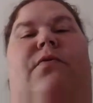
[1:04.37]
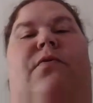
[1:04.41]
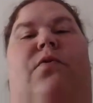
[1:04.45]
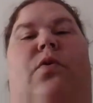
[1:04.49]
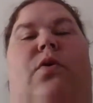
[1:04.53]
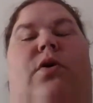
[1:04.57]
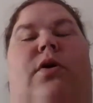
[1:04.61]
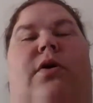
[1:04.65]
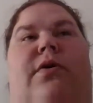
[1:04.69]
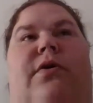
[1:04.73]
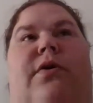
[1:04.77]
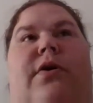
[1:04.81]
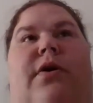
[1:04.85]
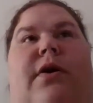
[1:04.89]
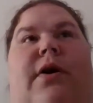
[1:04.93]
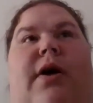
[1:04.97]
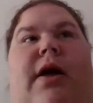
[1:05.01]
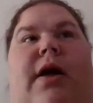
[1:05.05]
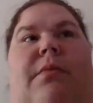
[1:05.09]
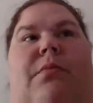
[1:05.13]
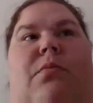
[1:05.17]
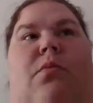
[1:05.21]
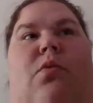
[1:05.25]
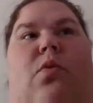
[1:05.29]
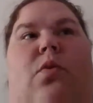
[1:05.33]
for
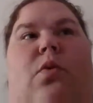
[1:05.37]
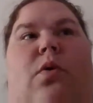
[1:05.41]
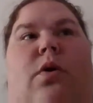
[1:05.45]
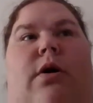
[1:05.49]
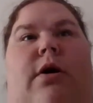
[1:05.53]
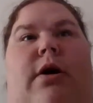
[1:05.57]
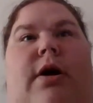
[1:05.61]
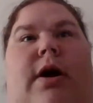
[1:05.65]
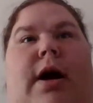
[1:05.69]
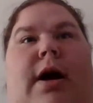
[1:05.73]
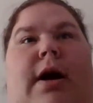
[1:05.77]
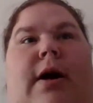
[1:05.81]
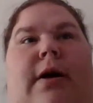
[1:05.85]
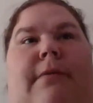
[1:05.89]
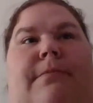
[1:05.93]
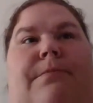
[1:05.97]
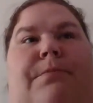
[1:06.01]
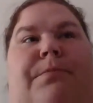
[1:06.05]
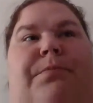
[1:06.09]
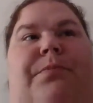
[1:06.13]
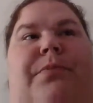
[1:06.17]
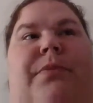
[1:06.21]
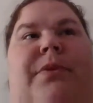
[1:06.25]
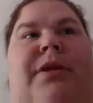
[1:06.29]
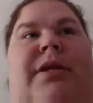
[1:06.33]
a more
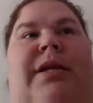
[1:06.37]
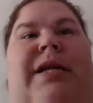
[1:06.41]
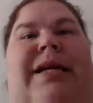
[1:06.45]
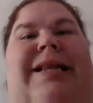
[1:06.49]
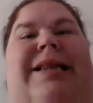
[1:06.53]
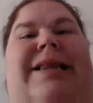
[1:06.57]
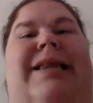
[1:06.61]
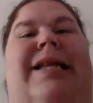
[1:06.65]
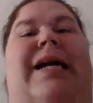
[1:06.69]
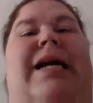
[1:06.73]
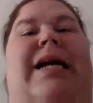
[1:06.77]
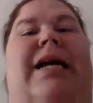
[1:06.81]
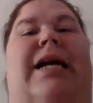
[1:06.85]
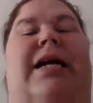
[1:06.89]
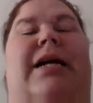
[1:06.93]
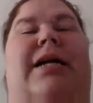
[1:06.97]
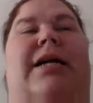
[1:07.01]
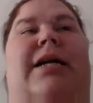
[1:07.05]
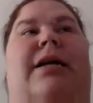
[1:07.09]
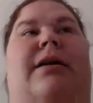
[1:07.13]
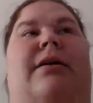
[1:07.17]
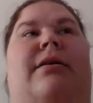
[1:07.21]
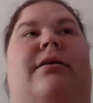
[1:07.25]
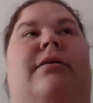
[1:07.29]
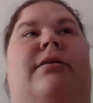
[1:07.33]

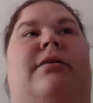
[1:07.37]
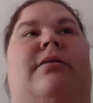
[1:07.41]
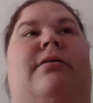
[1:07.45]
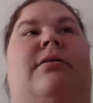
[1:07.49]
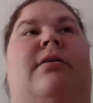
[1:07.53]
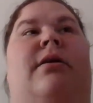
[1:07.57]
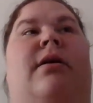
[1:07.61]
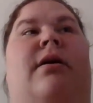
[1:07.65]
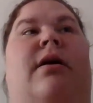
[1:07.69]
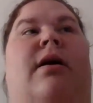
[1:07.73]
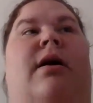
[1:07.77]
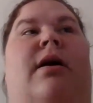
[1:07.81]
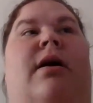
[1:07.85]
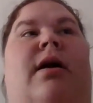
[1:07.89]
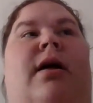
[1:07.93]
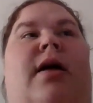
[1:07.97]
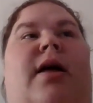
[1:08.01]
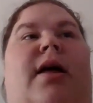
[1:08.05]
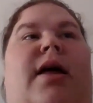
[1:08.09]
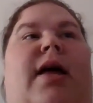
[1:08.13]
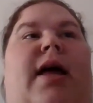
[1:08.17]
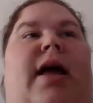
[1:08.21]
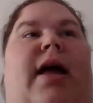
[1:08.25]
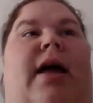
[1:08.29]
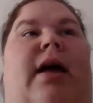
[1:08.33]
clean
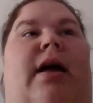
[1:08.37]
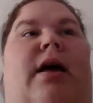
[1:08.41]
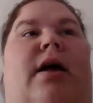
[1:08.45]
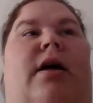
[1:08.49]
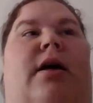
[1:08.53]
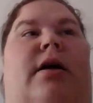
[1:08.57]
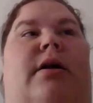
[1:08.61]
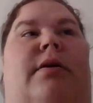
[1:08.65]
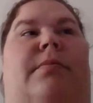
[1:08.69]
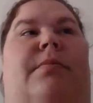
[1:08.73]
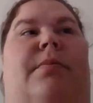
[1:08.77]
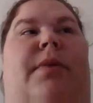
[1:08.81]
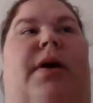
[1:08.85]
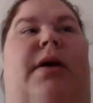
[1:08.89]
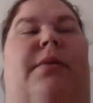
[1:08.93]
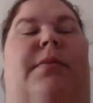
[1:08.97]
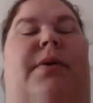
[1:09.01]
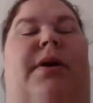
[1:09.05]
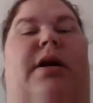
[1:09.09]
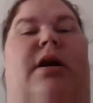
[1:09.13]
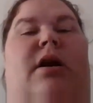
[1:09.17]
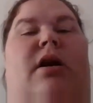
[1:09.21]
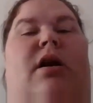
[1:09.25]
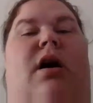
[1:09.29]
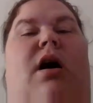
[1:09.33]
and
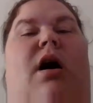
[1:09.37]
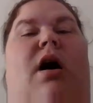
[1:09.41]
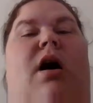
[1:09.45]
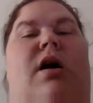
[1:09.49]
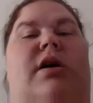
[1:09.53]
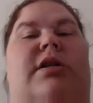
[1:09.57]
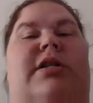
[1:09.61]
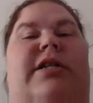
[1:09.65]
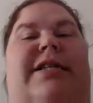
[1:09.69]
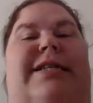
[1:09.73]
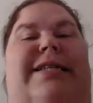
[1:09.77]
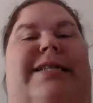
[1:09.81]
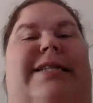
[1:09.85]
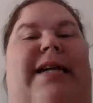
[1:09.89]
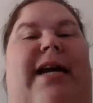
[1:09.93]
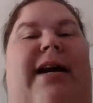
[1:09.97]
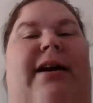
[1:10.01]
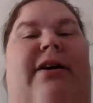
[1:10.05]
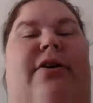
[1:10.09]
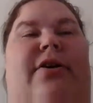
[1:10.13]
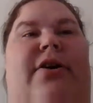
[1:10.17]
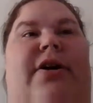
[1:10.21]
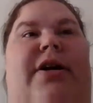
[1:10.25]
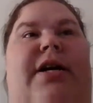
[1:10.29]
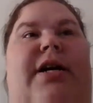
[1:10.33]
maybe
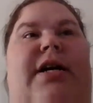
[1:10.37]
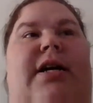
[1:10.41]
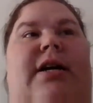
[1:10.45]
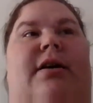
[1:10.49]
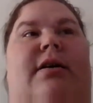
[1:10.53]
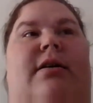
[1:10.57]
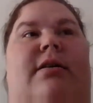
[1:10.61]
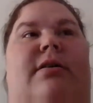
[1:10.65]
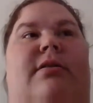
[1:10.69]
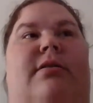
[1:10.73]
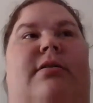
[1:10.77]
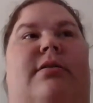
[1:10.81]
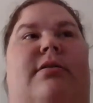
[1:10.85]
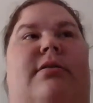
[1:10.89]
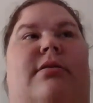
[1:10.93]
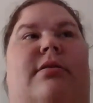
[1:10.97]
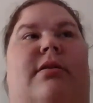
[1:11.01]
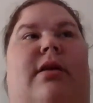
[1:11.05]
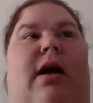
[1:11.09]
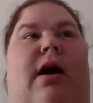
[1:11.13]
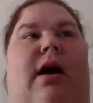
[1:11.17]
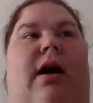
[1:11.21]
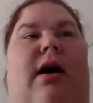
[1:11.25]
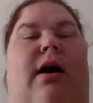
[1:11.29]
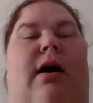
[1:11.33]
non-dairy
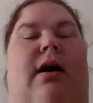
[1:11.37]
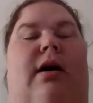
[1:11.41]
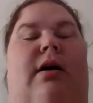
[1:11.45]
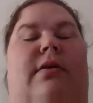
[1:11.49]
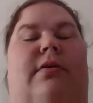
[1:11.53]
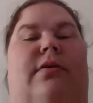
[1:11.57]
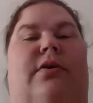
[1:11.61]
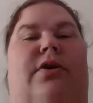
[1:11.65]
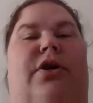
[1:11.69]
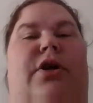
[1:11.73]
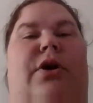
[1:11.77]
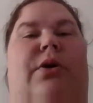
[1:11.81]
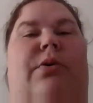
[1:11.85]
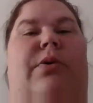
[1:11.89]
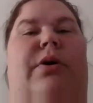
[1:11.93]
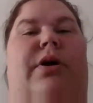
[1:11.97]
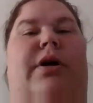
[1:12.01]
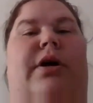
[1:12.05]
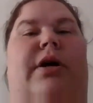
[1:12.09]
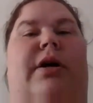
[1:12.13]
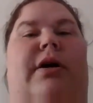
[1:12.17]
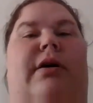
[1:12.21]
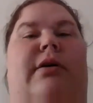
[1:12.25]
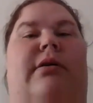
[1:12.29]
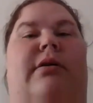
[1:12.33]

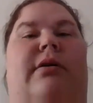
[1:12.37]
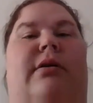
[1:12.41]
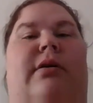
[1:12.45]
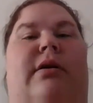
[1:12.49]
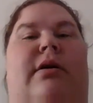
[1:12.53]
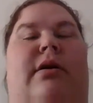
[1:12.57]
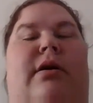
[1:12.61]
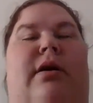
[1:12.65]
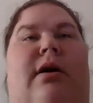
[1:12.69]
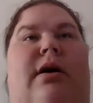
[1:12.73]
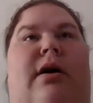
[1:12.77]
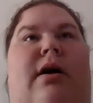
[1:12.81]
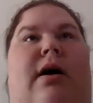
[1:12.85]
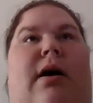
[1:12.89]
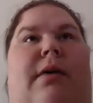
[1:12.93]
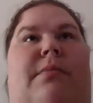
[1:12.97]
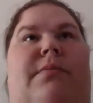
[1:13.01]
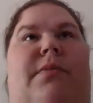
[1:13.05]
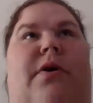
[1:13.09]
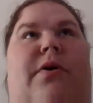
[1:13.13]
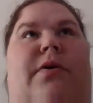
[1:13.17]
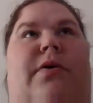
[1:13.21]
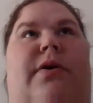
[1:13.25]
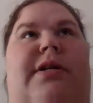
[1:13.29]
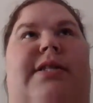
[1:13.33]
yogurt.
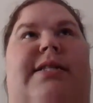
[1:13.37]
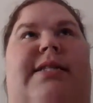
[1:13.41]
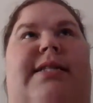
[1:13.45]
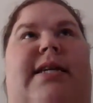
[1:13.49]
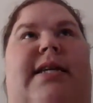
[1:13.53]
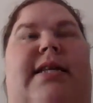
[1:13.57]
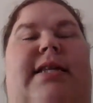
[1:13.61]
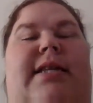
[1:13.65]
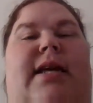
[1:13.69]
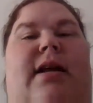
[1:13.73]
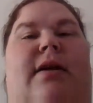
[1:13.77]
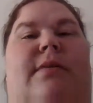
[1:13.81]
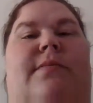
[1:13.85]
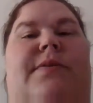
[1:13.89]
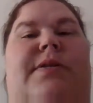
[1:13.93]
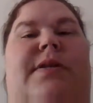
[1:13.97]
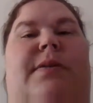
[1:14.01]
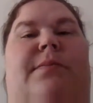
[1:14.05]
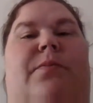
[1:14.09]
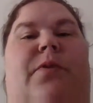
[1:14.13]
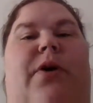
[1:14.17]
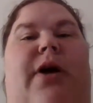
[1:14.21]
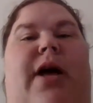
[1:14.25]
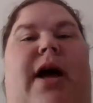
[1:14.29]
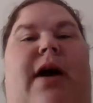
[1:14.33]
I'm noticing that I'm
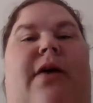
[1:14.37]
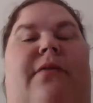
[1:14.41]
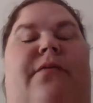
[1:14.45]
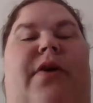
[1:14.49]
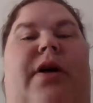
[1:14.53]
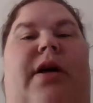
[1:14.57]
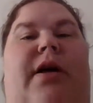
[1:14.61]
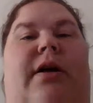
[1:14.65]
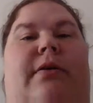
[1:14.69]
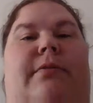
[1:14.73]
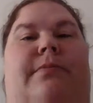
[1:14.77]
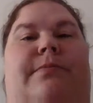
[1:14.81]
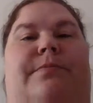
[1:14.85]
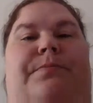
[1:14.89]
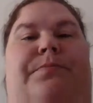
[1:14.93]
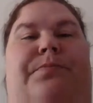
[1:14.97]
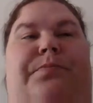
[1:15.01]
somewhat having